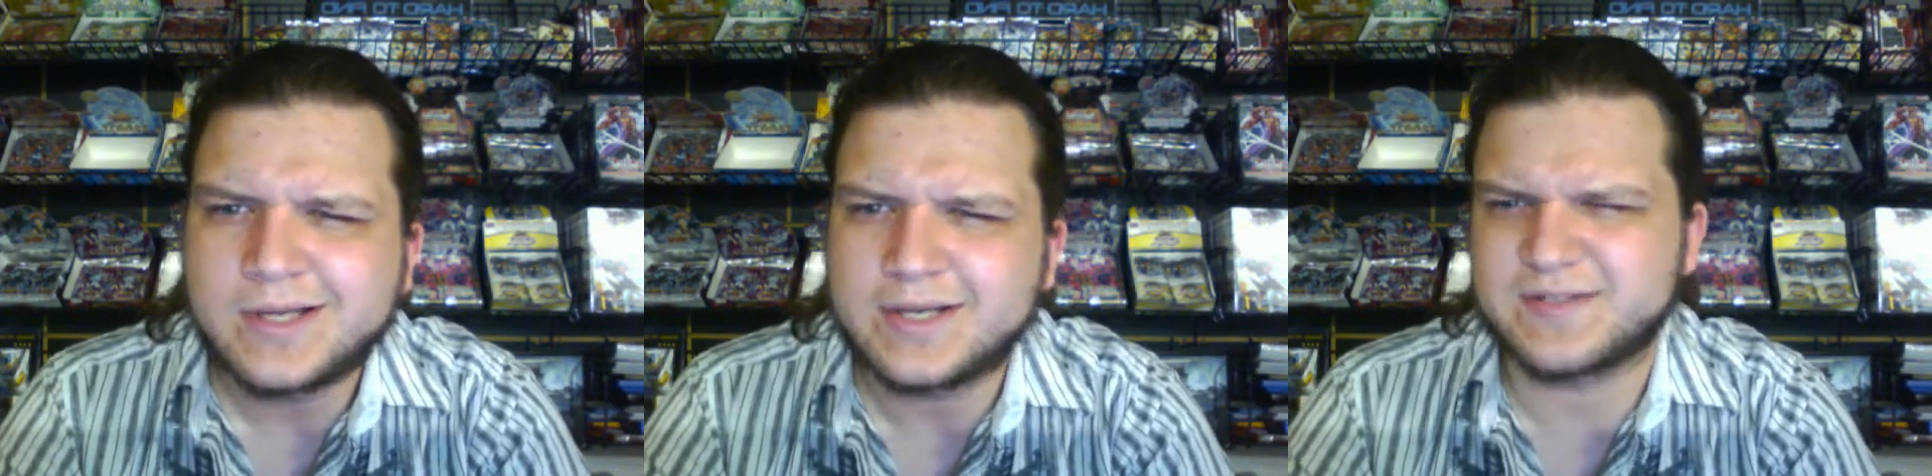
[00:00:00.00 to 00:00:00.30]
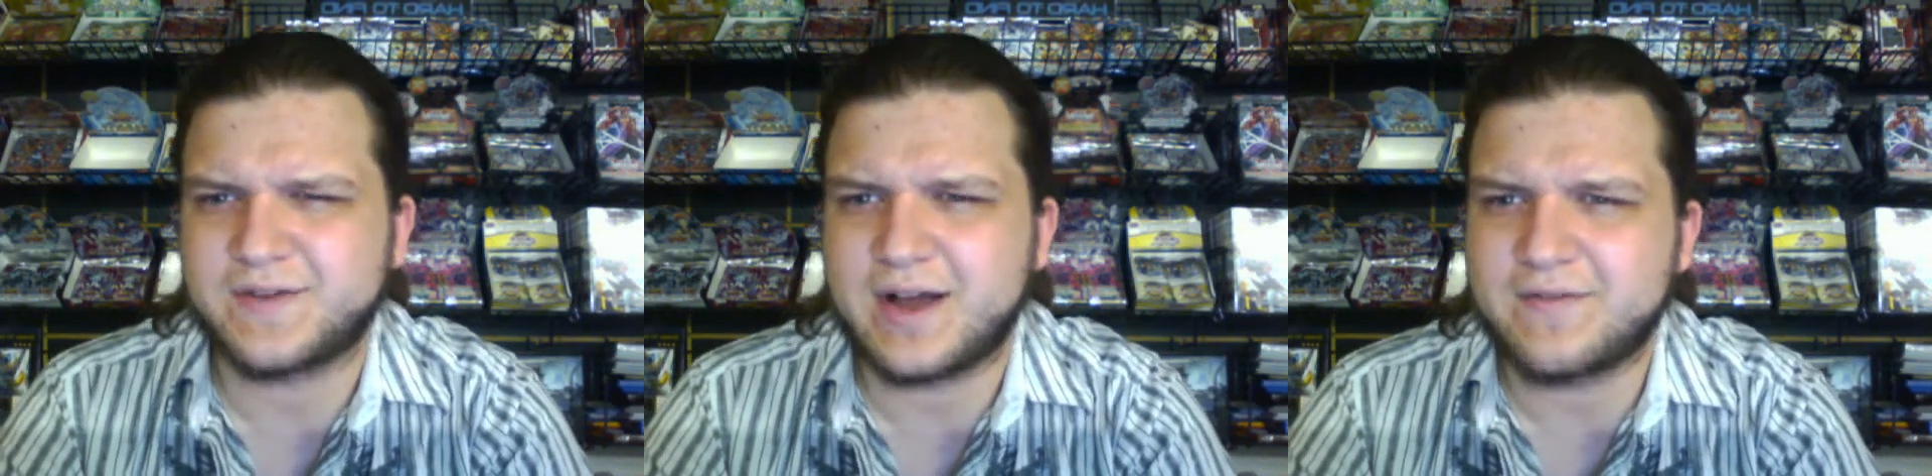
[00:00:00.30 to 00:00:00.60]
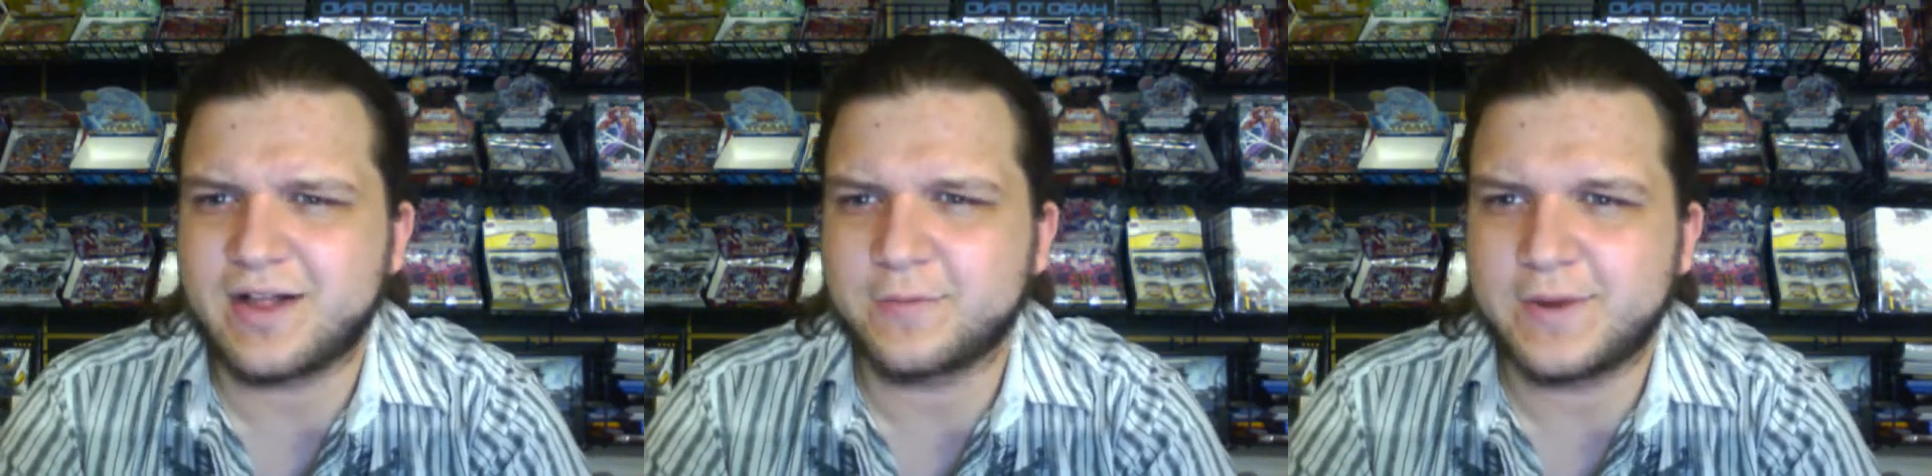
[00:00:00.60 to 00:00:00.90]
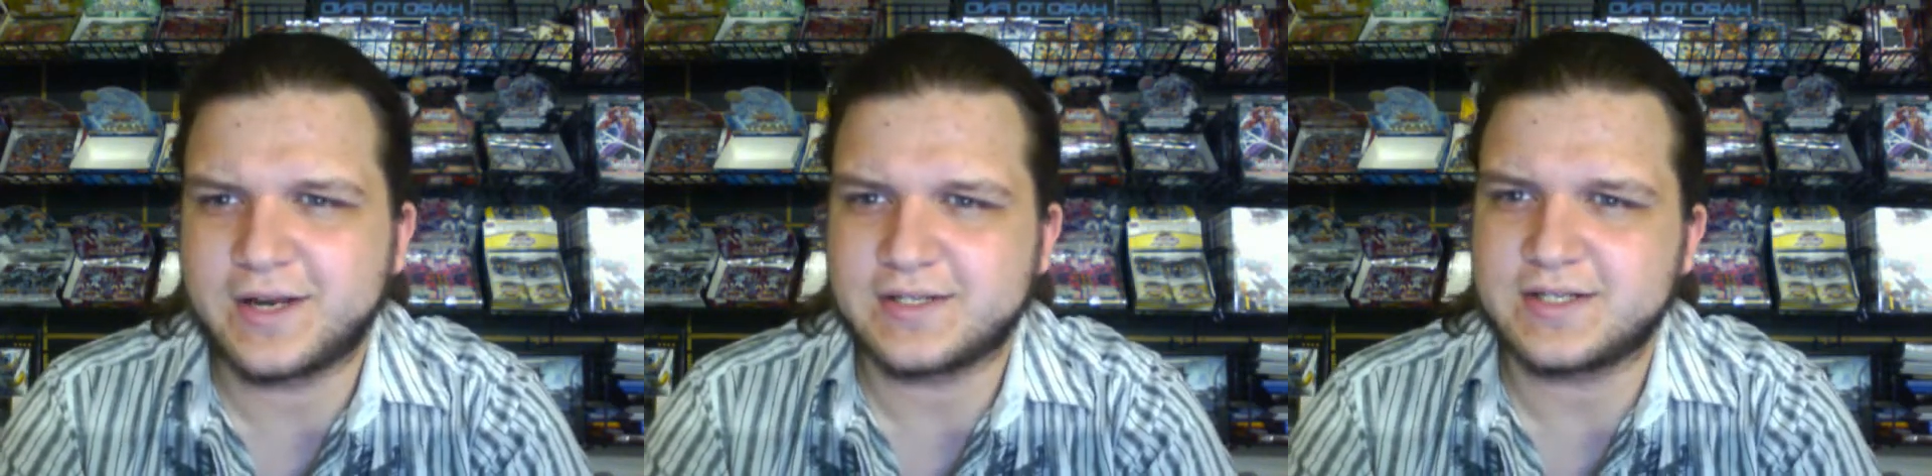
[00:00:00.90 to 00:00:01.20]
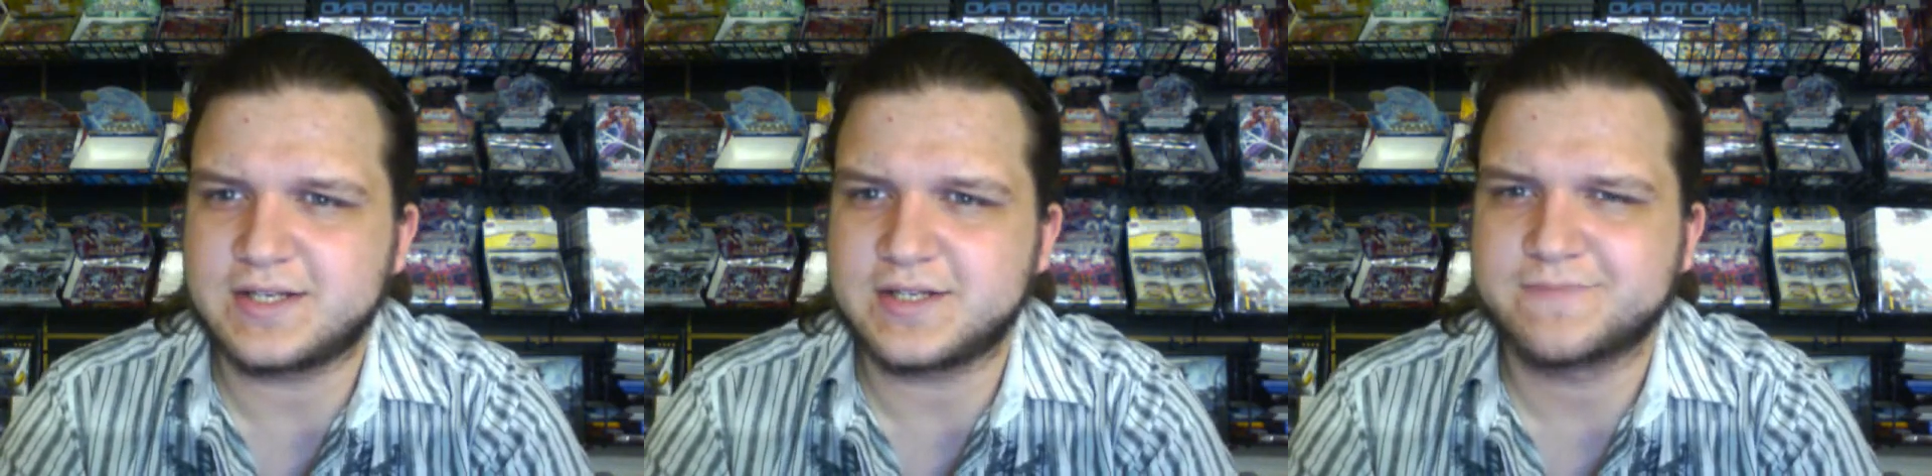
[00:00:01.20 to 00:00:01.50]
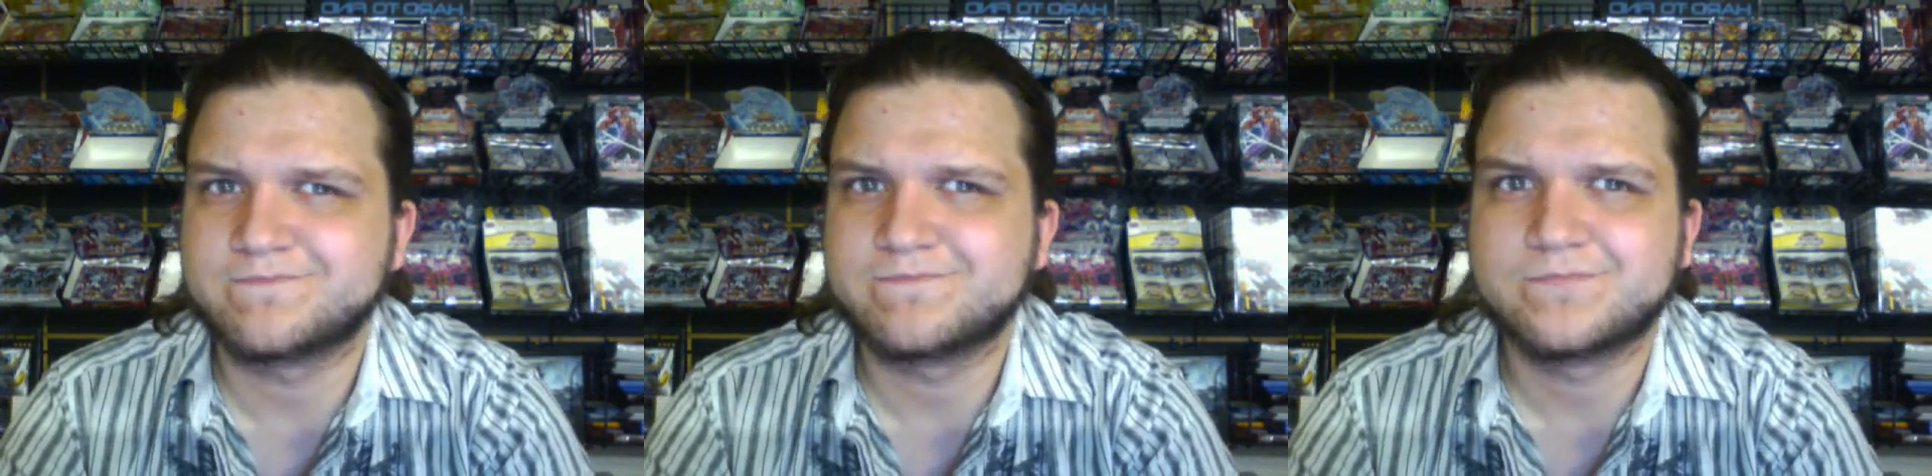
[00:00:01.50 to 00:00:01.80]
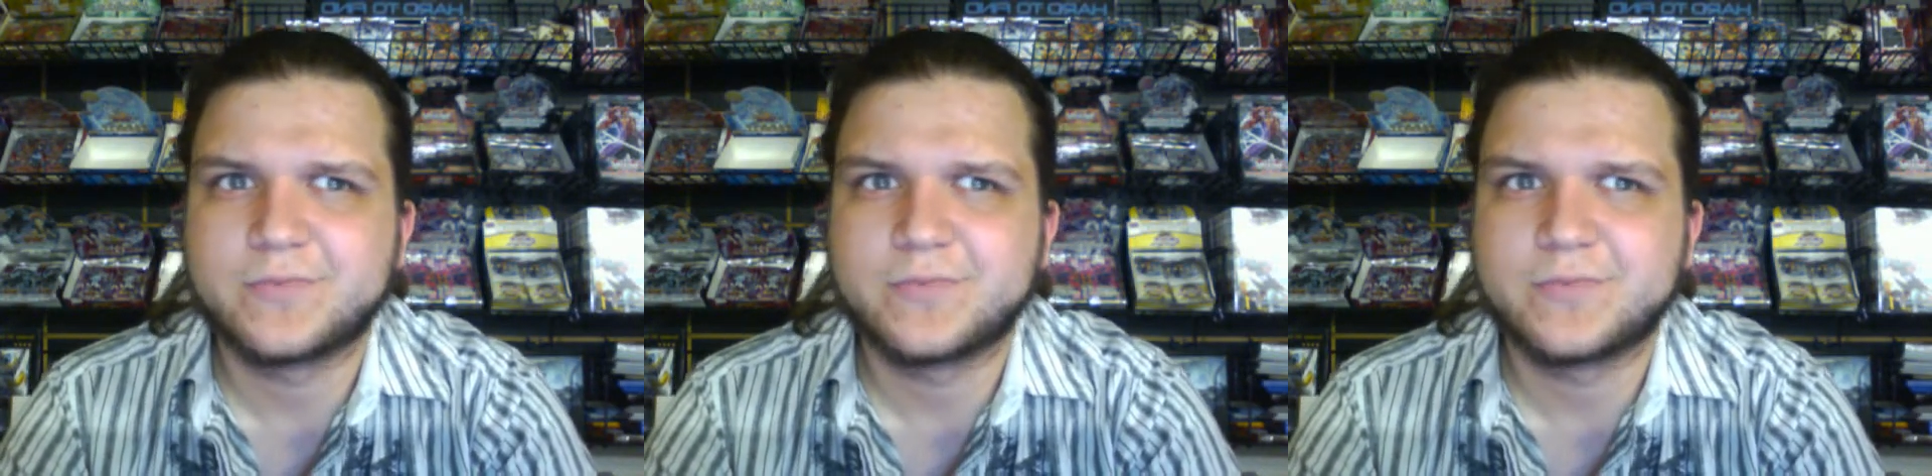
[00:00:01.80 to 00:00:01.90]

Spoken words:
It's a $5 magazine,